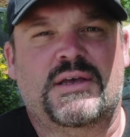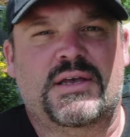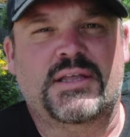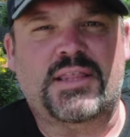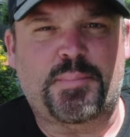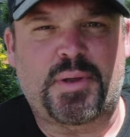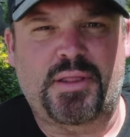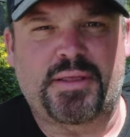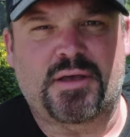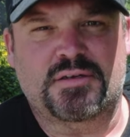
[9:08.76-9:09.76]
hit that bell
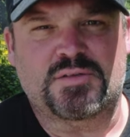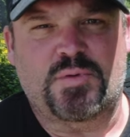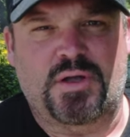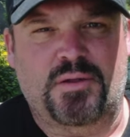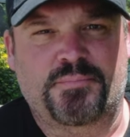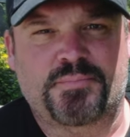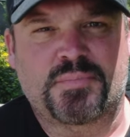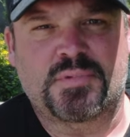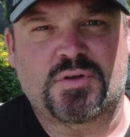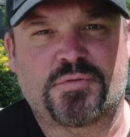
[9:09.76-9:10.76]
icon as well.
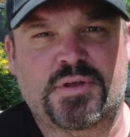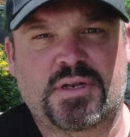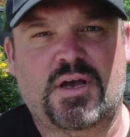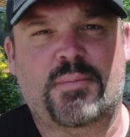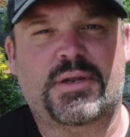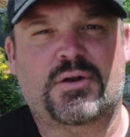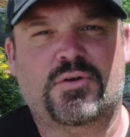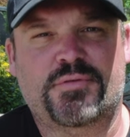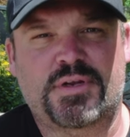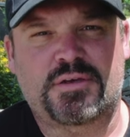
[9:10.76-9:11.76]
Don't forget to comment on
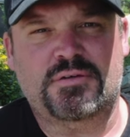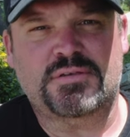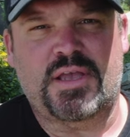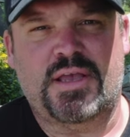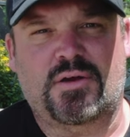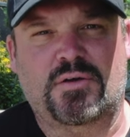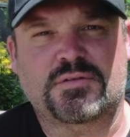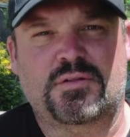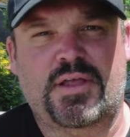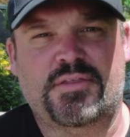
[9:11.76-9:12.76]
our videos and
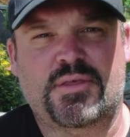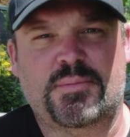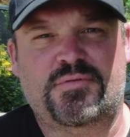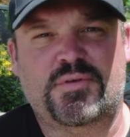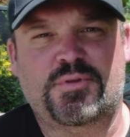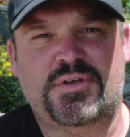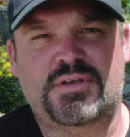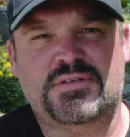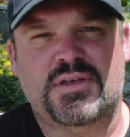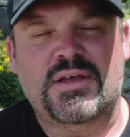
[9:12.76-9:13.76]
also like them if you
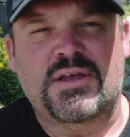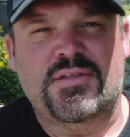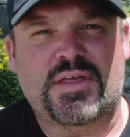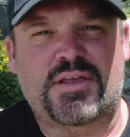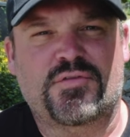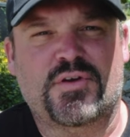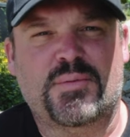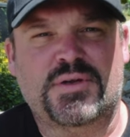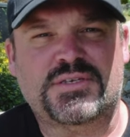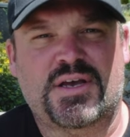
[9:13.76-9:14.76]
please. Thank you very
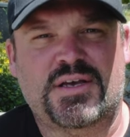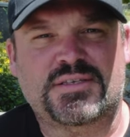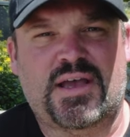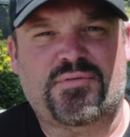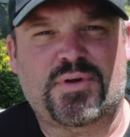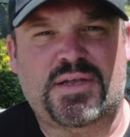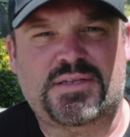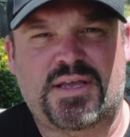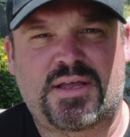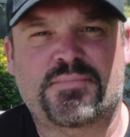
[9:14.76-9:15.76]
much guys. Have a great
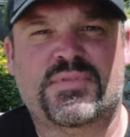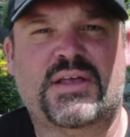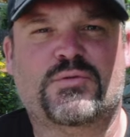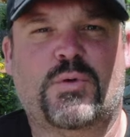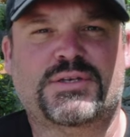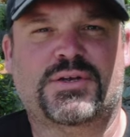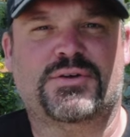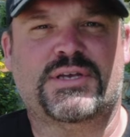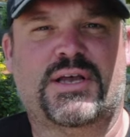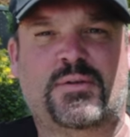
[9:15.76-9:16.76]
day. Thanks for watching our
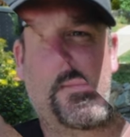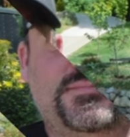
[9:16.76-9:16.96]
channel.